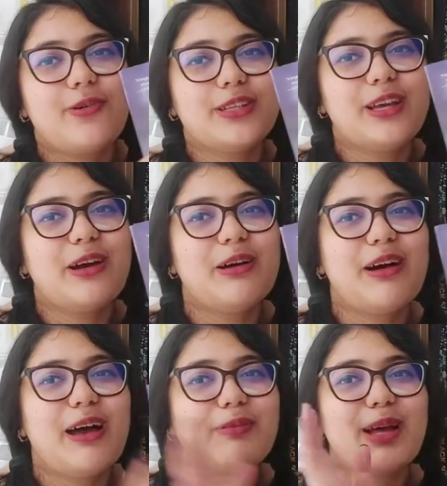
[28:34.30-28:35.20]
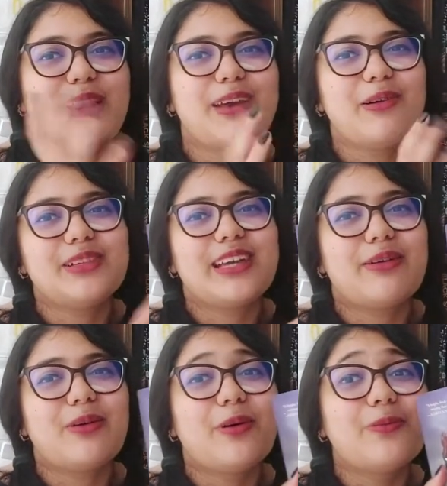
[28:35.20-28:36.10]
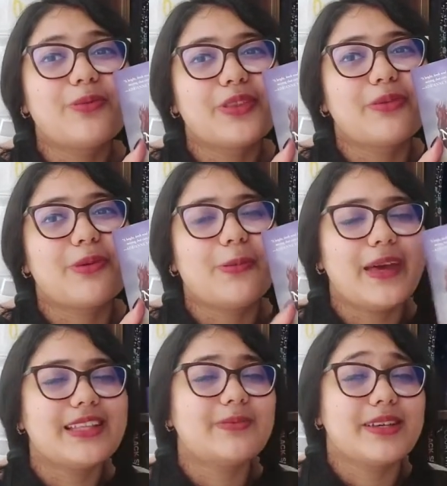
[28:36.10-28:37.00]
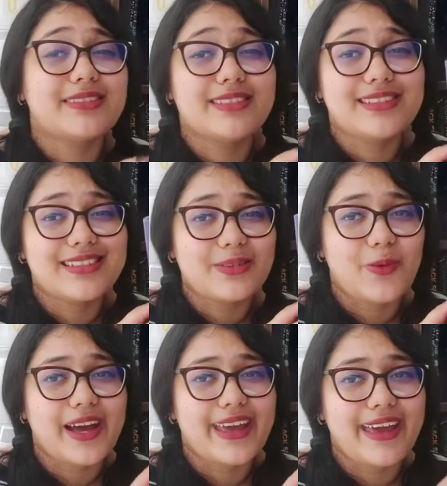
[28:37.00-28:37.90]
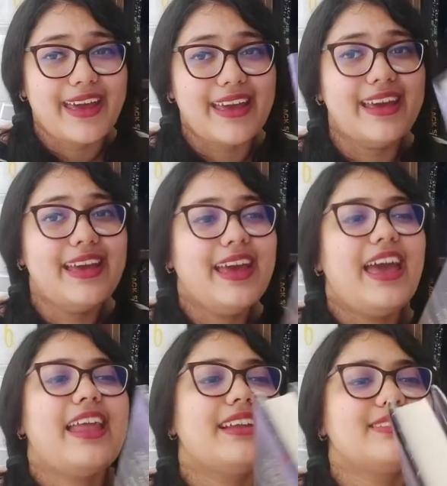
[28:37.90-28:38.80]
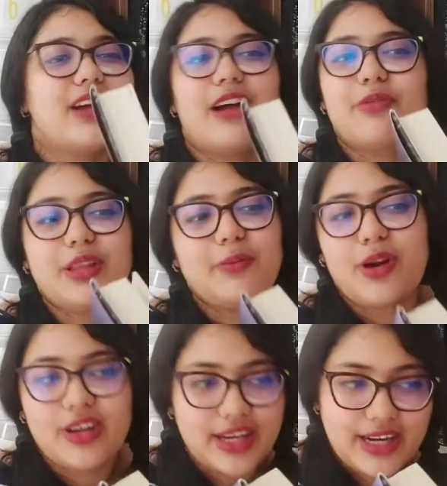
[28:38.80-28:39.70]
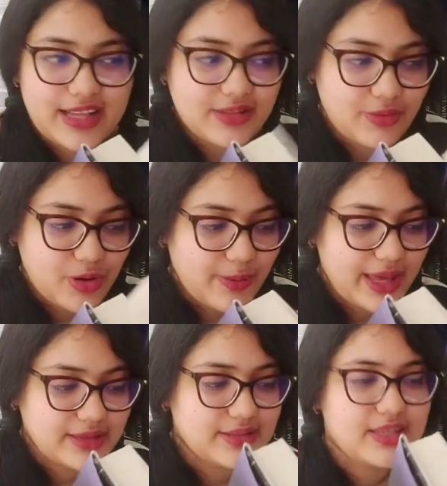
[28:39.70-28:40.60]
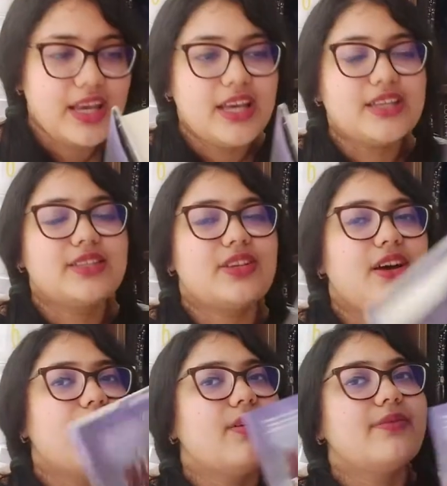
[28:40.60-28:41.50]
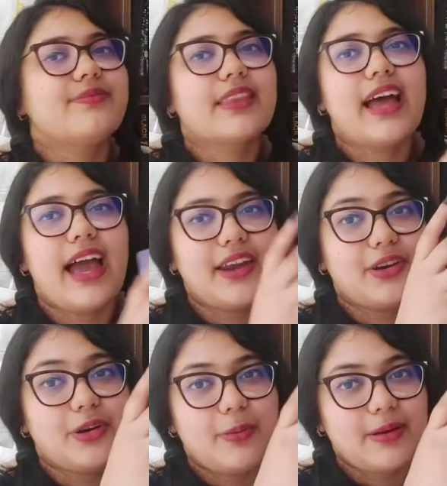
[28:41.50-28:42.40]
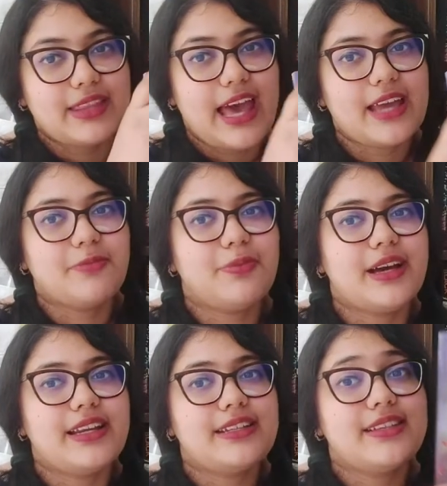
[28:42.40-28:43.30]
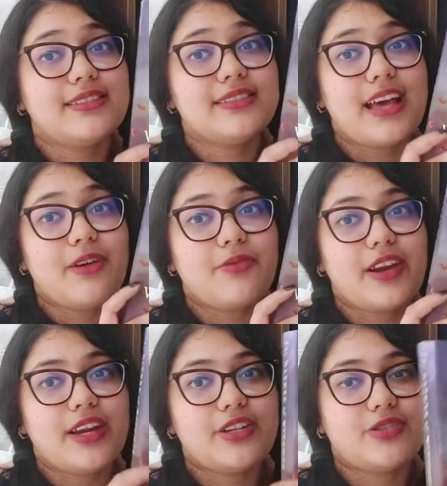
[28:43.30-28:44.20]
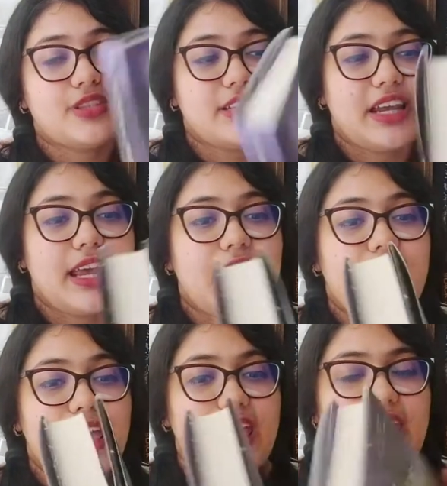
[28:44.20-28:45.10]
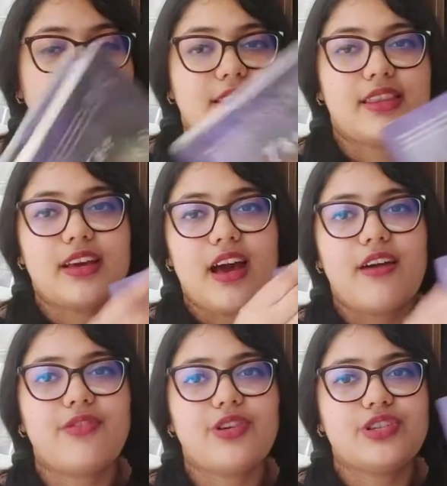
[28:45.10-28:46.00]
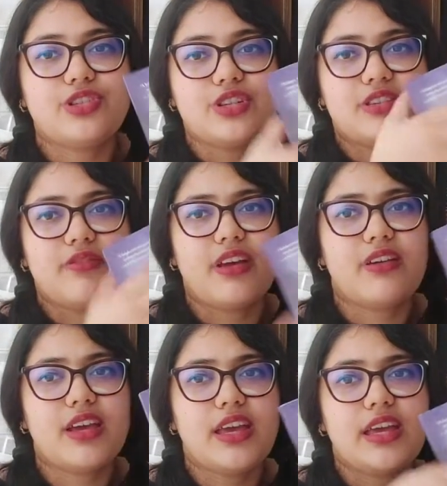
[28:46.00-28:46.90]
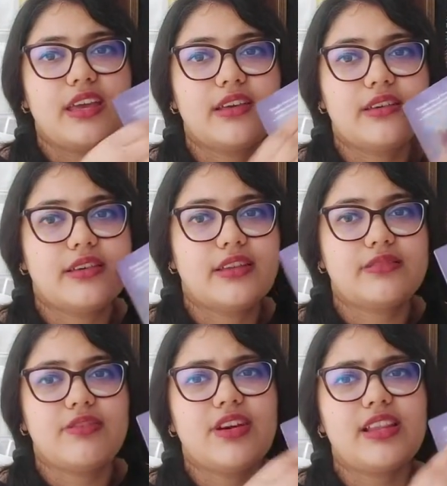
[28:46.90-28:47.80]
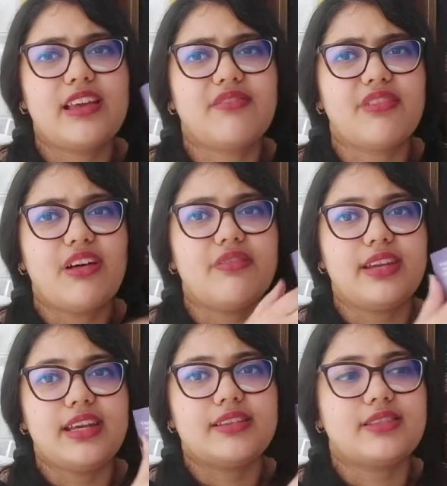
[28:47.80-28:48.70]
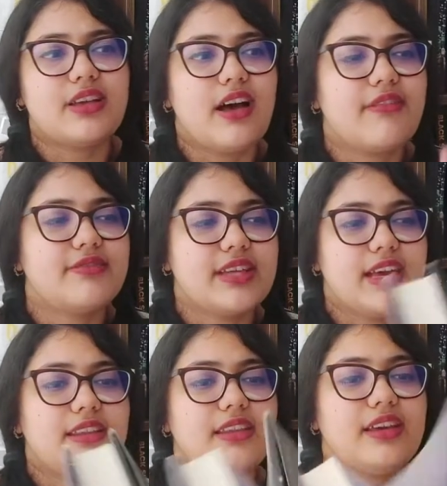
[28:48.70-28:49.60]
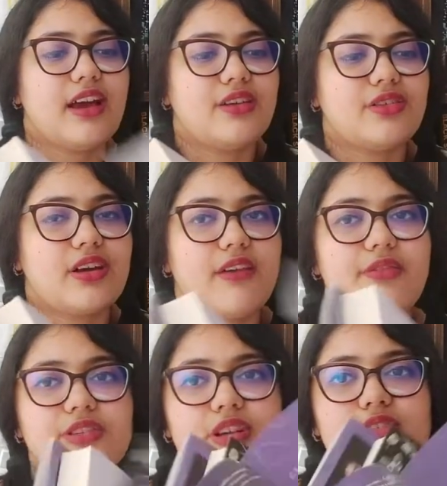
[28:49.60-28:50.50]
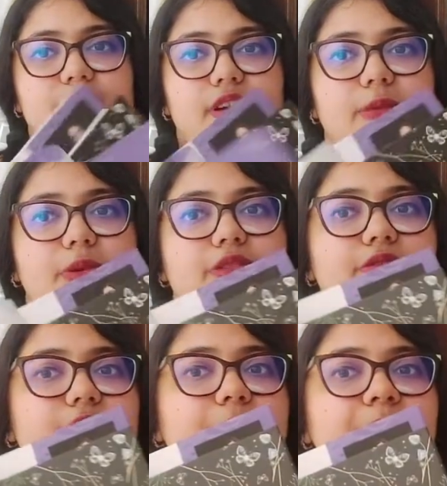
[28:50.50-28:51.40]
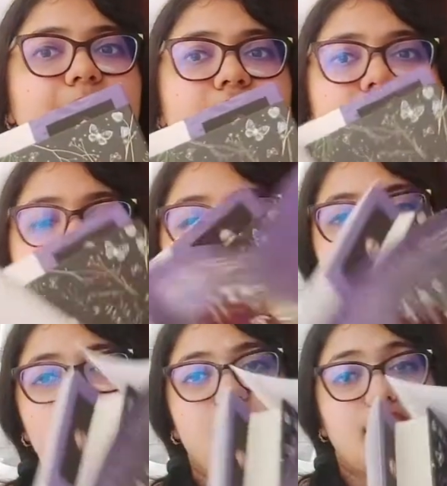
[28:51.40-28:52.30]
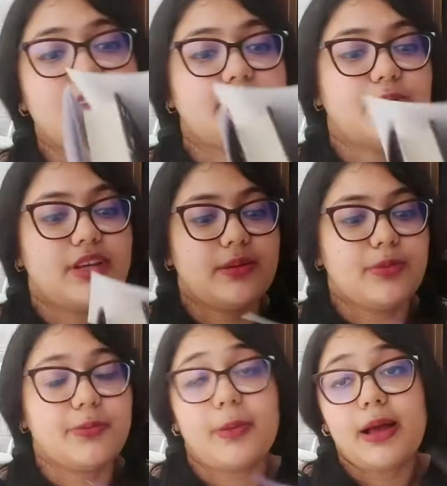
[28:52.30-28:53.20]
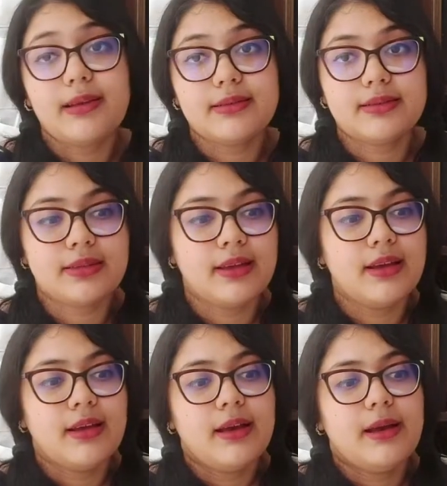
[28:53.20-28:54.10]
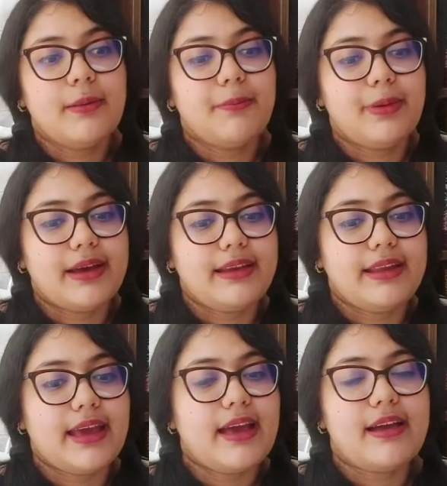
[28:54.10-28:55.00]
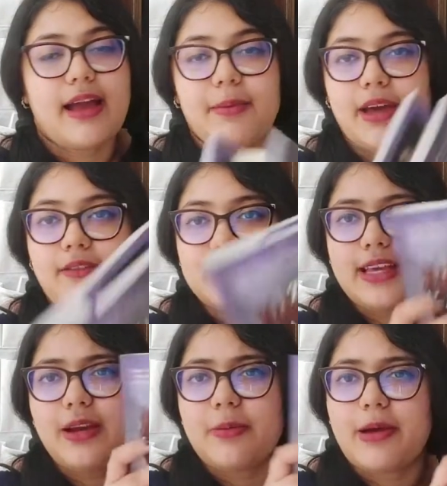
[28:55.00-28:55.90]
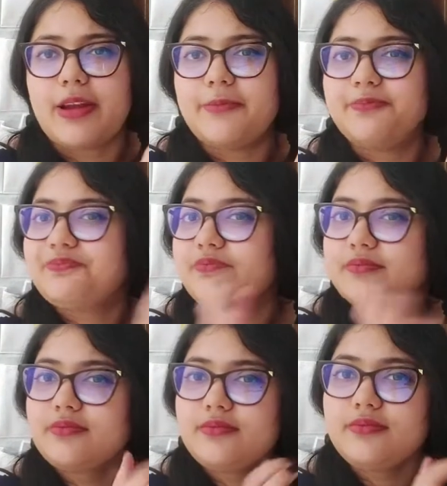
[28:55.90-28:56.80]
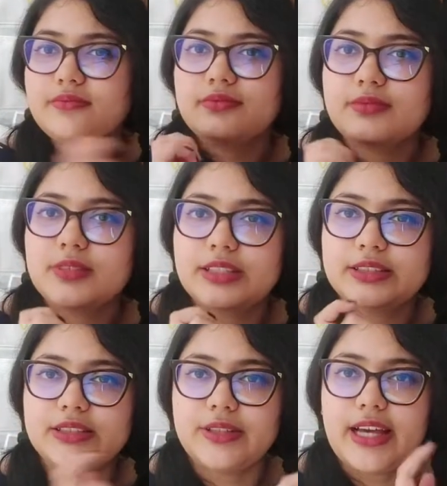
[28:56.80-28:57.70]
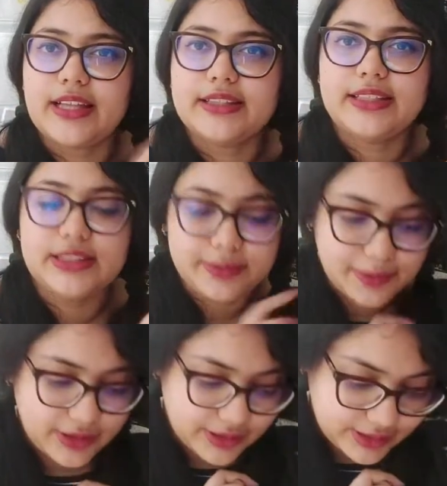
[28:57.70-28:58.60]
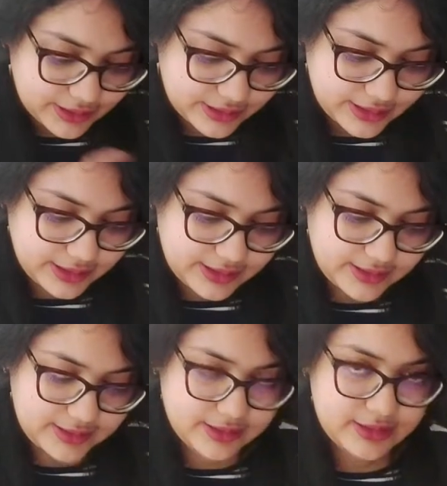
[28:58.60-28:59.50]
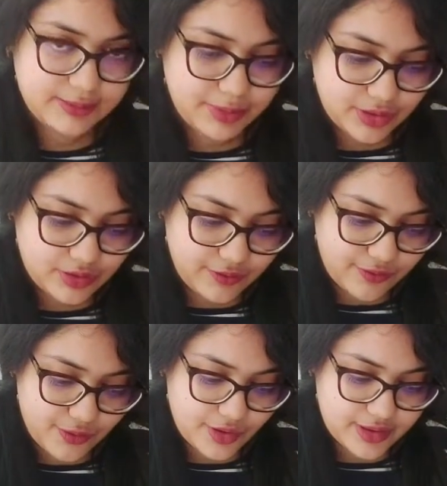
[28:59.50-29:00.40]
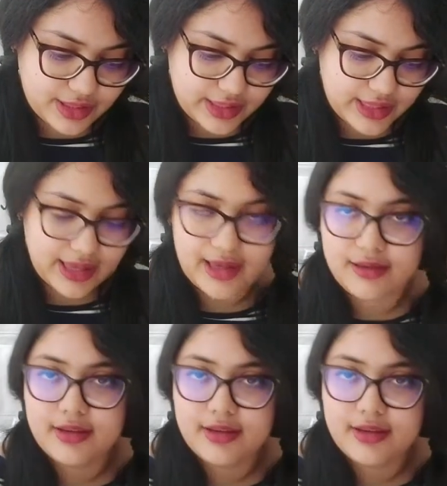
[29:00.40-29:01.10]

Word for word: holding on i'm not like holding on hope for the romance because this is a ya and it's not really marketed as a romance so I don't know about that, but it does sound very interesting and the cover is just very, it's very like velvety and soft and the undercover is also very beautiful. I actually got this book in a book box, but yeah, I'm kind of excited about it. So yeah, this book, this book for the